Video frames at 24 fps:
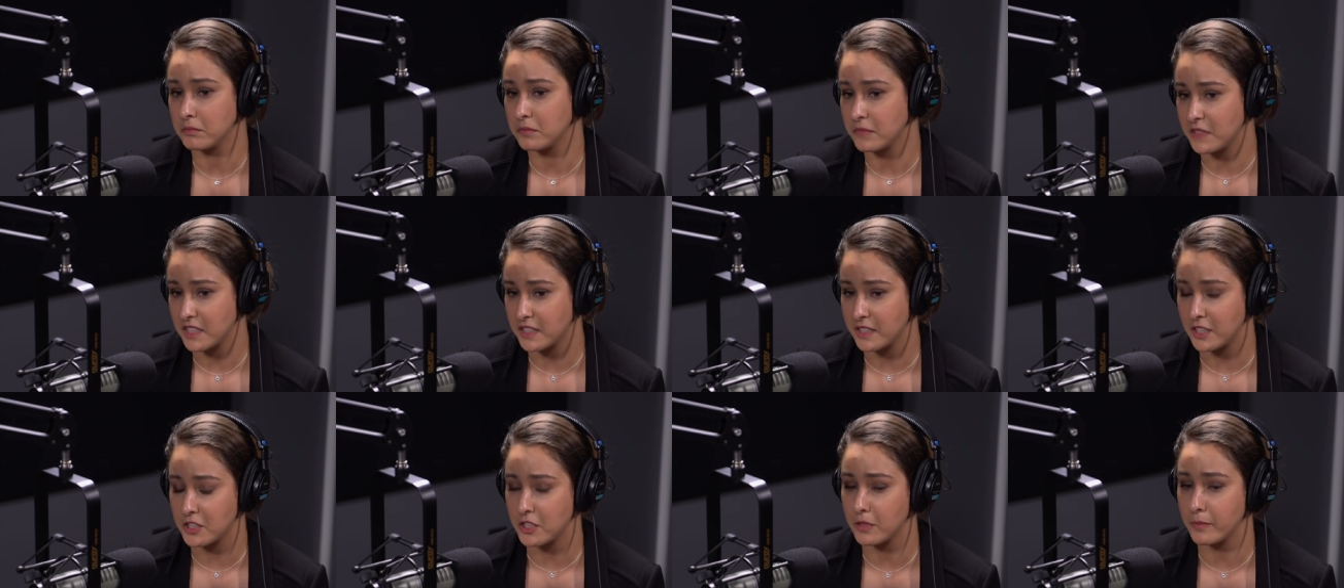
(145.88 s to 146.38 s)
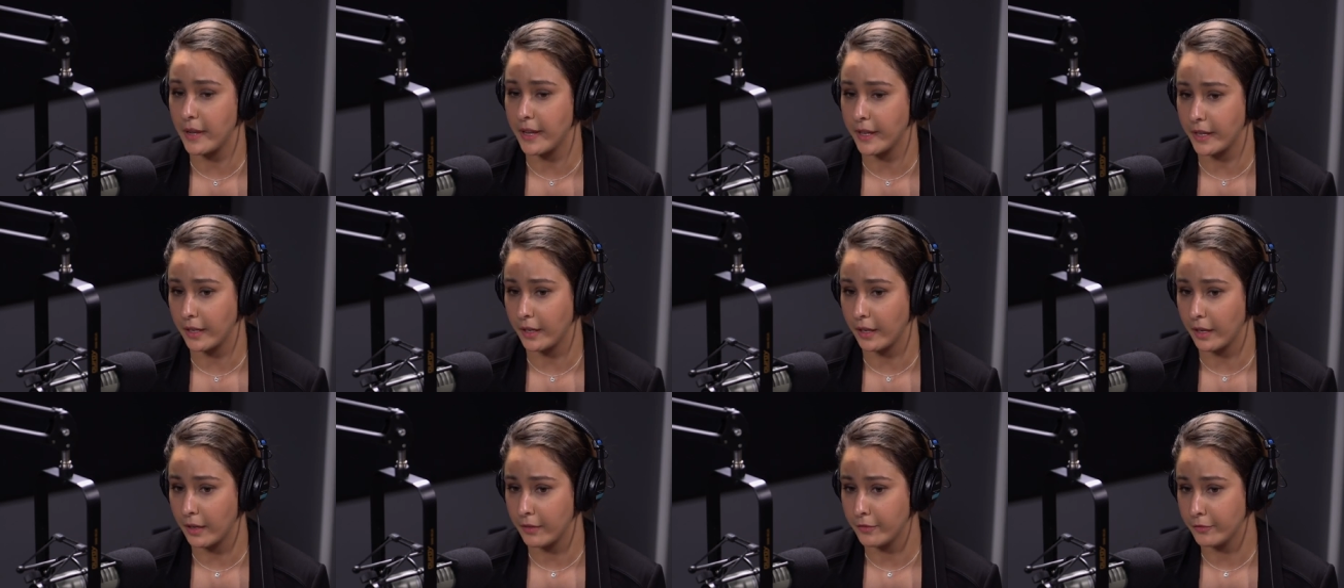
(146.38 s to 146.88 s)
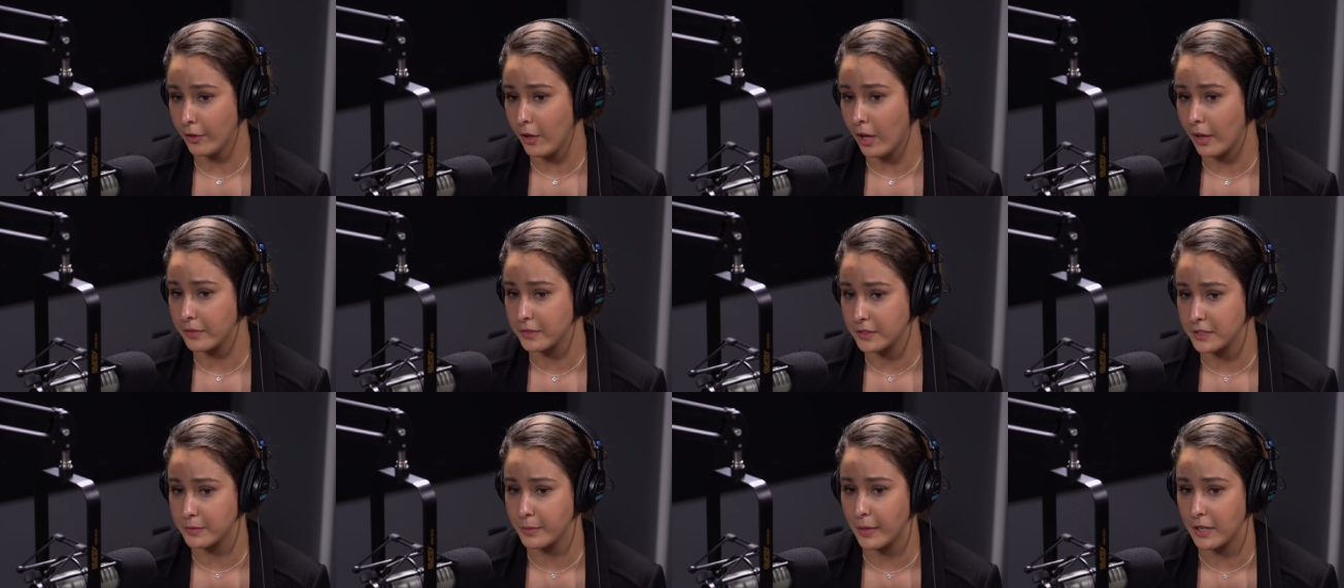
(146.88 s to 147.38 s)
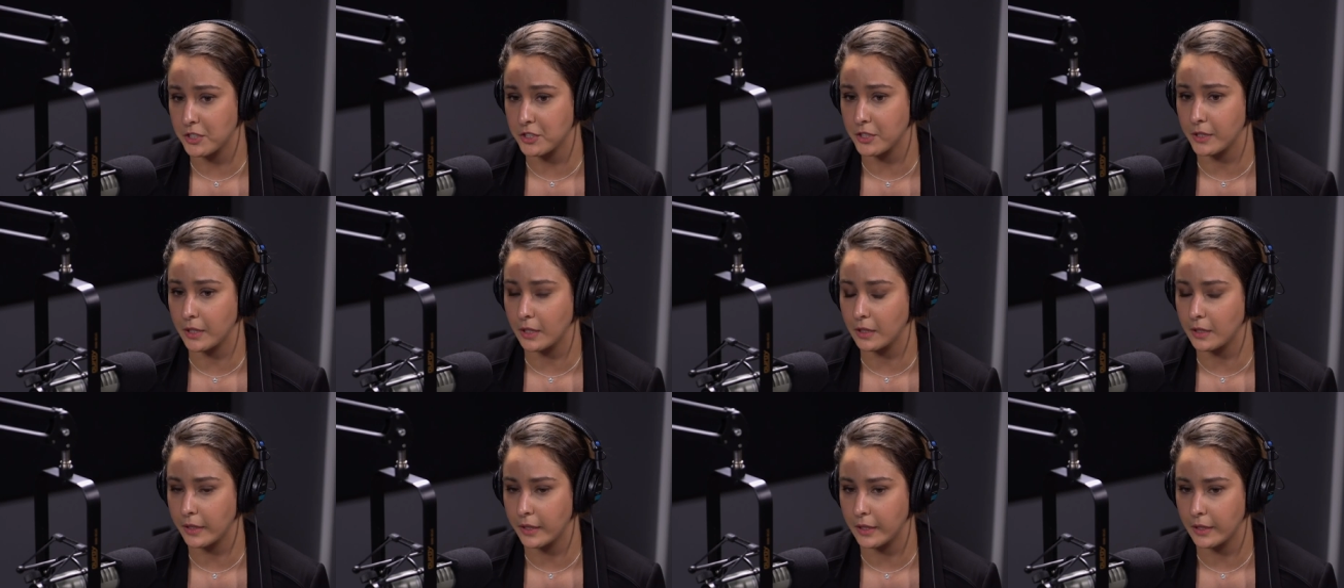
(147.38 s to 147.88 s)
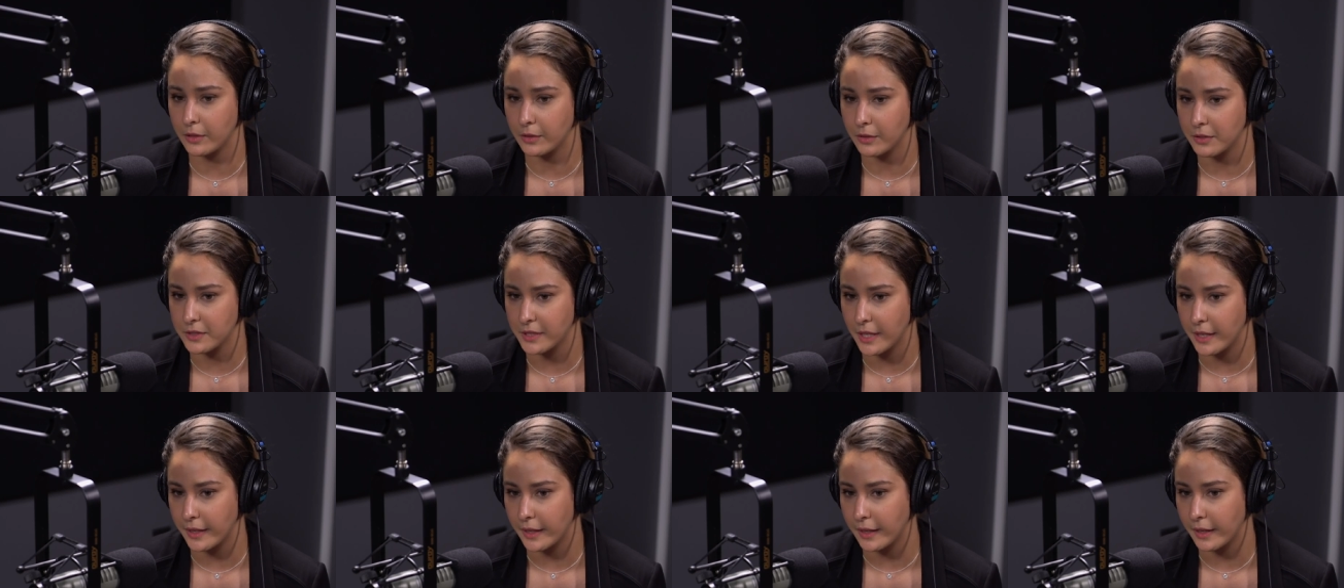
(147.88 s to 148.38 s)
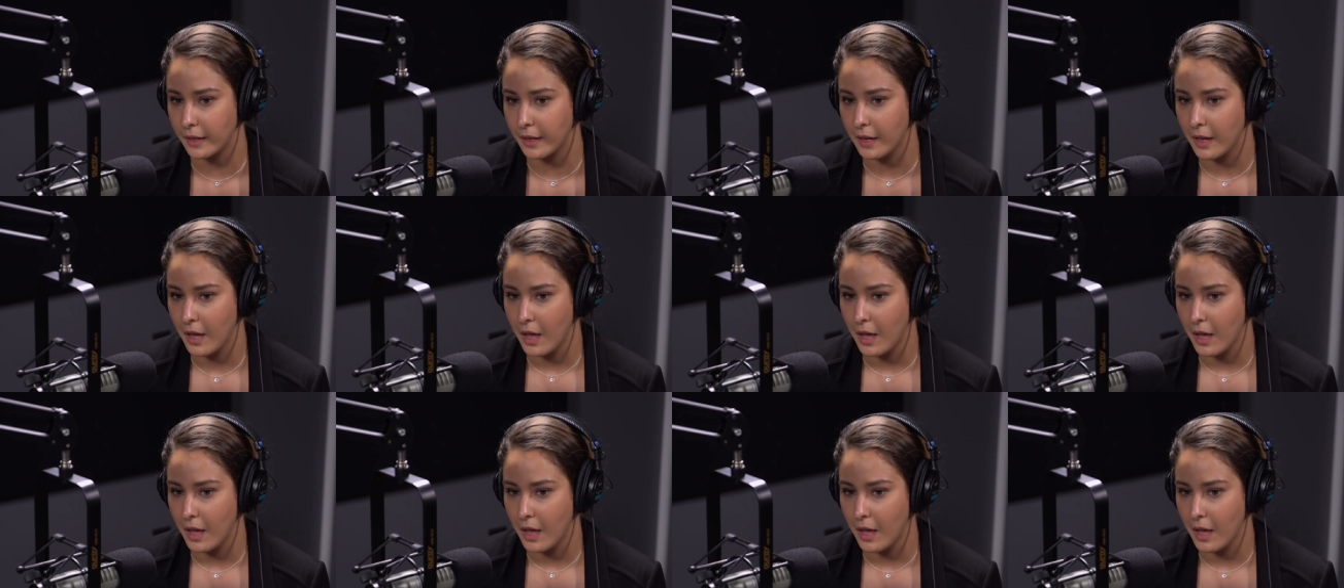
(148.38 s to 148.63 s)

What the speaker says: decision-making involves, especially in a clinical setting.